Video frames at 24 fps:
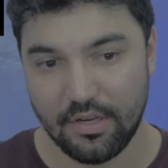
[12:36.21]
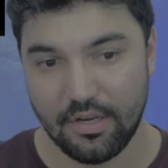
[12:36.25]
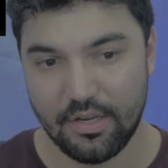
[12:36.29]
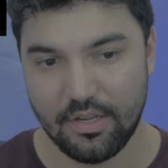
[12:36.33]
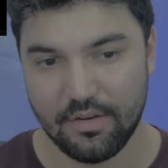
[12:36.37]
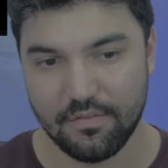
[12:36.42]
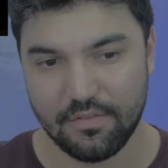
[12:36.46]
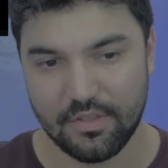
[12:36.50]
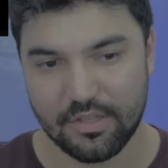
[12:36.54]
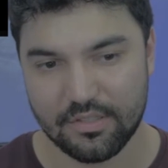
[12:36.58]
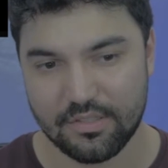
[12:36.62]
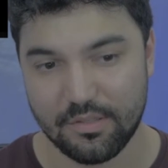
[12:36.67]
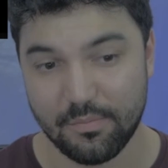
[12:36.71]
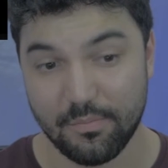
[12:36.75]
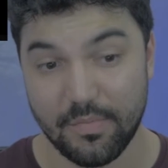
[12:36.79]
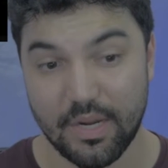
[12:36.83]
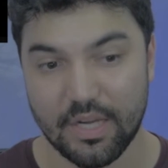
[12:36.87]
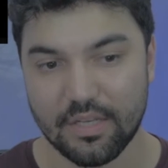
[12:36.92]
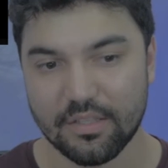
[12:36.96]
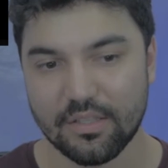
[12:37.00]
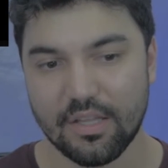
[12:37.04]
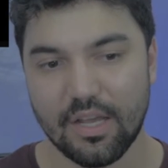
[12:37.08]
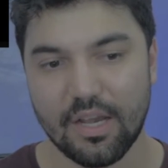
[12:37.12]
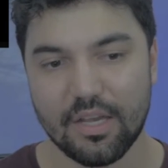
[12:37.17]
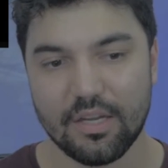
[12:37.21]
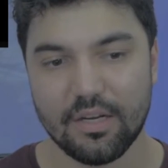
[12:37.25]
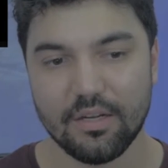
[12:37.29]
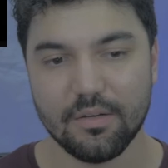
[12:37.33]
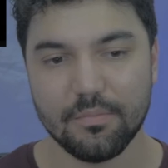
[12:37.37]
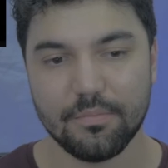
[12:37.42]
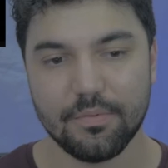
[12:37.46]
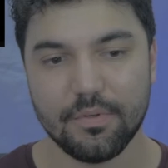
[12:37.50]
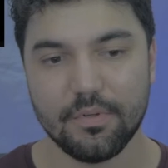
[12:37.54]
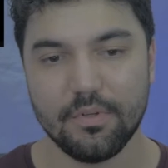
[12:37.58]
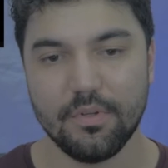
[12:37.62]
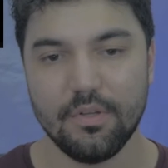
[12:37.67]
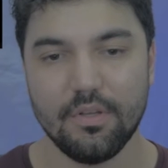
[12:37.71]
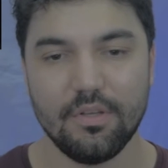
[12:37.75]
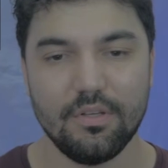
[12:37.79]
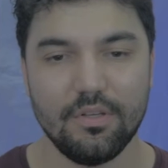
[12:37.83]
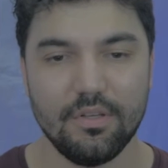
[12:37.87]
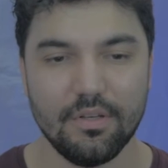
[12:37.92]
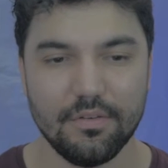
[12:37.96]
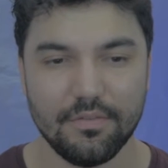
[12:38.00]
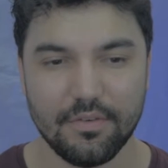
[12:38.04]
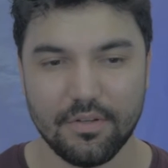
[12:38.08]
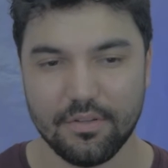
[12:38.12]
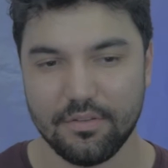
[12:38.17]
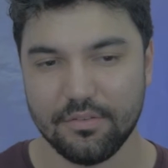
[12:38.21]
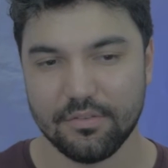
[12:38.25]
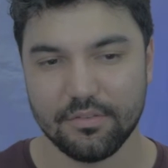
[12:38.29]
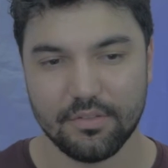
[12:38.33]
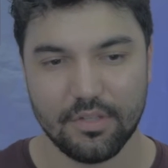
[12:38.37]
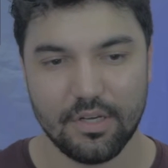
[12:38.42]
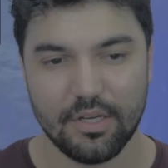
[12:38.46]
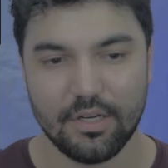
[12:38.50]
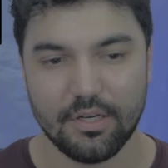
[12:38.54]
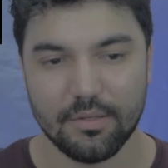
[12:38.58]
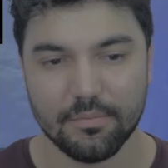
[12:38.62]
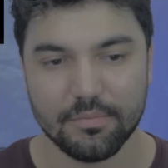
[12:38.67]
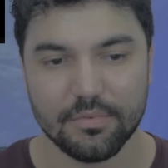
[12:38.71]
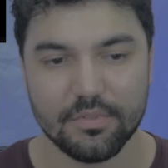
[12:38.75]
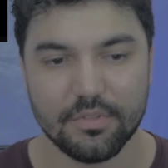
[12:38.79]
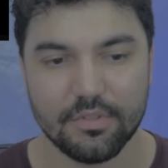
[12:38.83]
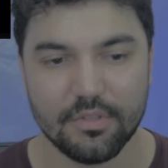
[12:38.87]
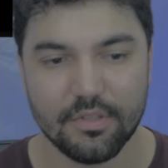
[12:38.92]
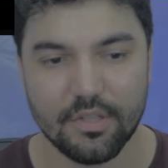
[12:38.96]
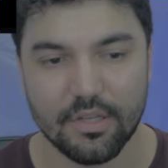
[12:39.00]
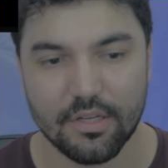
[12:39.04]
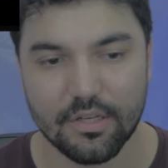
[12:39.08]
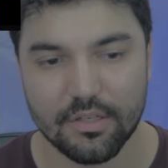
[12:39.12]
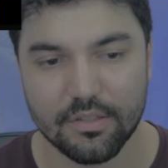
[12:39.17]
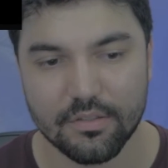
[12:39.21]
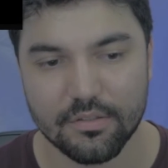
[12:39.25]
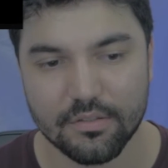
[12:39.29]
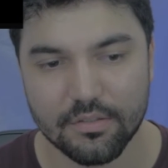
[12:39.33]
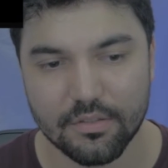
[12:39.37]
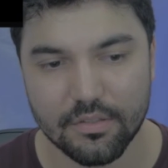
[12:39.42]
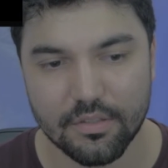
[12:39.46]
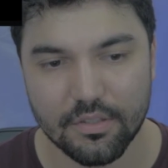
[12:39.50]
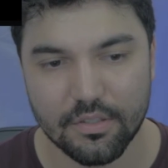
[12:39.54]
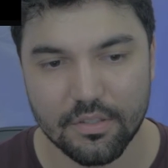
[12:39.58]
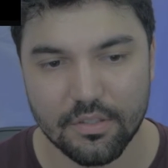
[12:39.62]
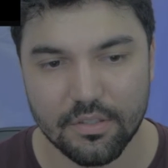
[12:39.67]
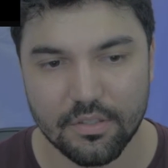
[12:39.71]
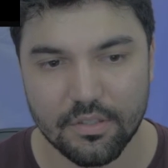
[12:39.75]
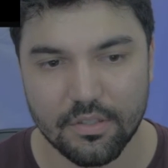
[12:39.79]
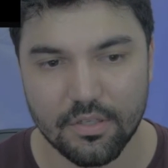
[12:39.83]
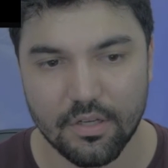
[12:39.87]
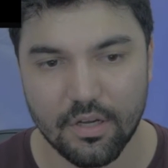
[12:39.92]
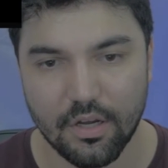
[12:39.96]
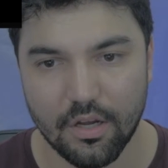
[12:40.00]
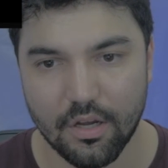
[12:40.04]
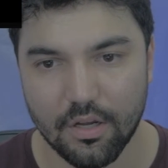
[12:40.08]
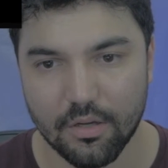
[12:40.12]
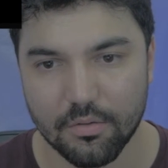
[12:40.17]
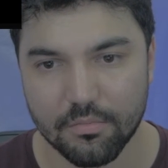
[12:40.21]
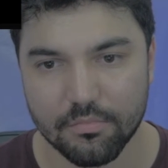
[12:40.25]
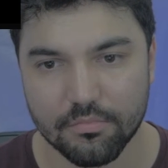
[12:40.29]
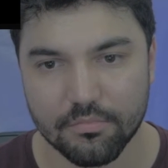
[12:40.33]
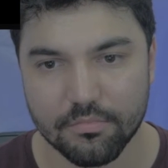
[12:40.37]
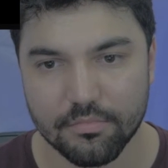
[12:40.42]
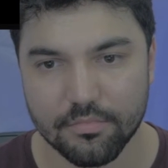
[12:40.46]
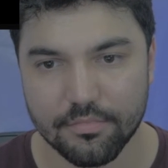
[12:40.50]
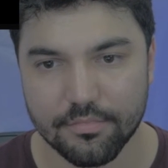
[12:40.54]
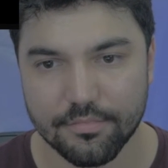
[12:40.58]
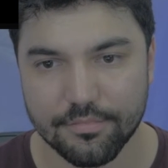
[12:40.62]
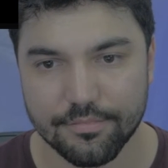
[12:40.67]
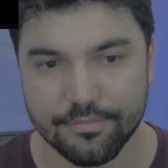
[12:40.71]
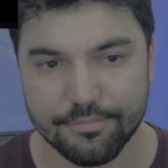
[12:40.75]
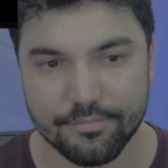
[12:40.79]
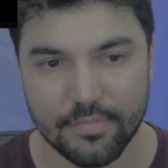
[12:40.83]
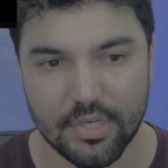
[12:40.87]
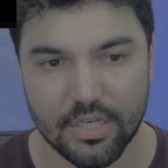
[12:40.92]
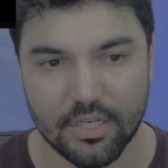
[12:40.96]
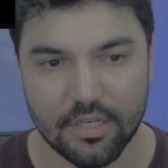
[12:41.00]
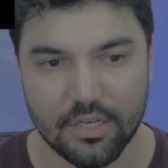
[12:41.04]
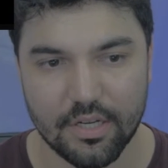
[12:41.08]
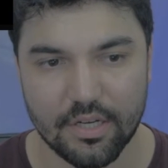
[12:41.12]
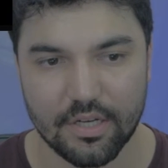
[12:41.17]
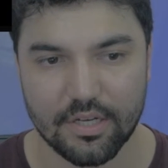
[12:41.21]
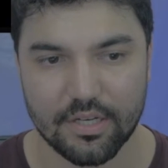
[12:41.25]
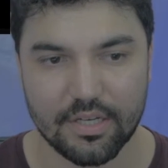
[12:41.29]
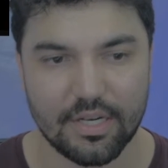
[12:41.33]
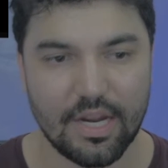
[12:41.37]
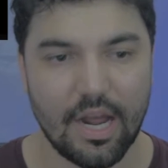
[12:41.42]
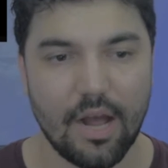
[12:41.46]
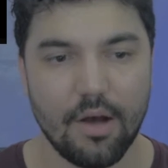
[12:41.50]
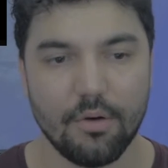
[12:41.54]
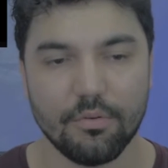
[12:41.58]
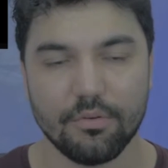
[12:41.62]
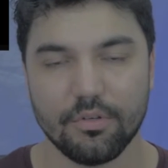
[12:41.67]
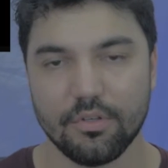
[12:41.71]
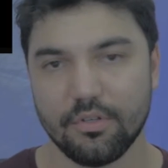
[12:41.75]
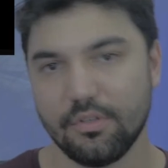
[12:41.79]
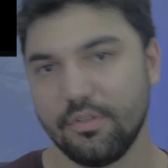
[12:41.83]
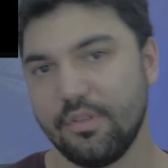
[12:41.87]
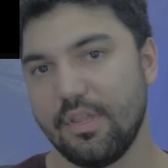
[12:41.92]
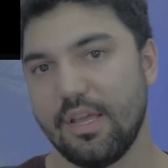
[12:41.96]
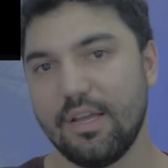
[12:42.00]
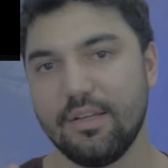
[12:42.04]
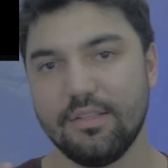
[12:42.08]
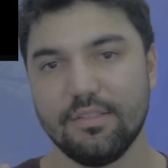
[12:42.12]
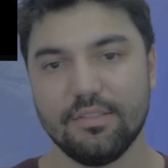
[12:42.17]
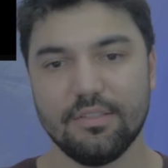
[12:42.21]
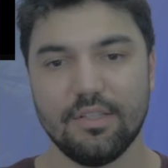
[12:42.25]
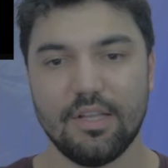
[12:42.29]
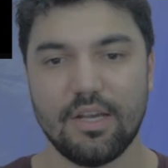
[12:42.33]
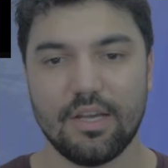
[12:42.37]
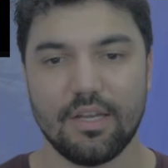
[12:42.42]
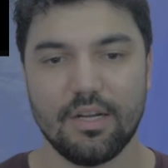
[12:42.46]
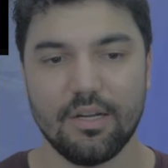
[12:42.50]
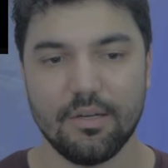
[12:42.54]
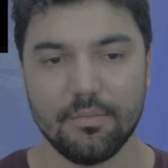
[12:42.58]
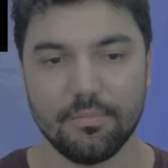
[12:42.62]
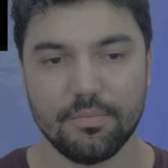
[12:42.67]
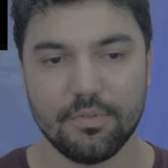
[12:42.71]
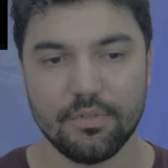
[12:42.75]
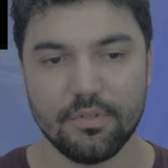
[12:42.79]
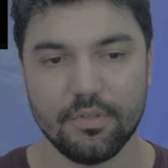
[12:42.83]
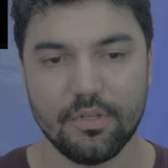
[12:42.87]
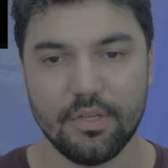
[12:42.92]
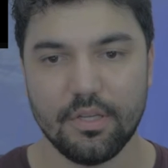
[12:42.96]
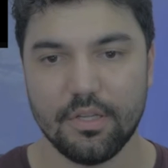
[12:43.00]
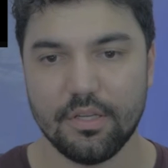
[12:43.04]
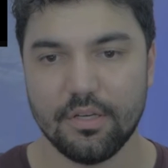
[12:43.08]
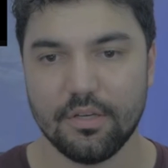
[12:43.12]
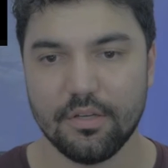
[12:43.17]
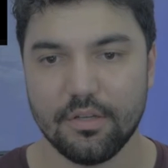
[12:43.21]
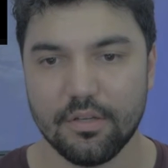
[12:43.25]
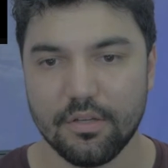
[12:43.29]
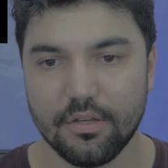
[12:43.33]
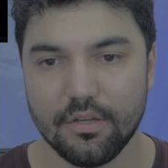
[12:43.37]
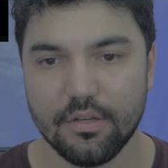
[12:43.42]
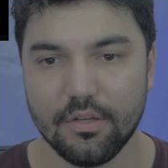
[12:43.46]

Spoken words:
And if that's your main lineup, you have other lineups that are kind of counter that lineup, and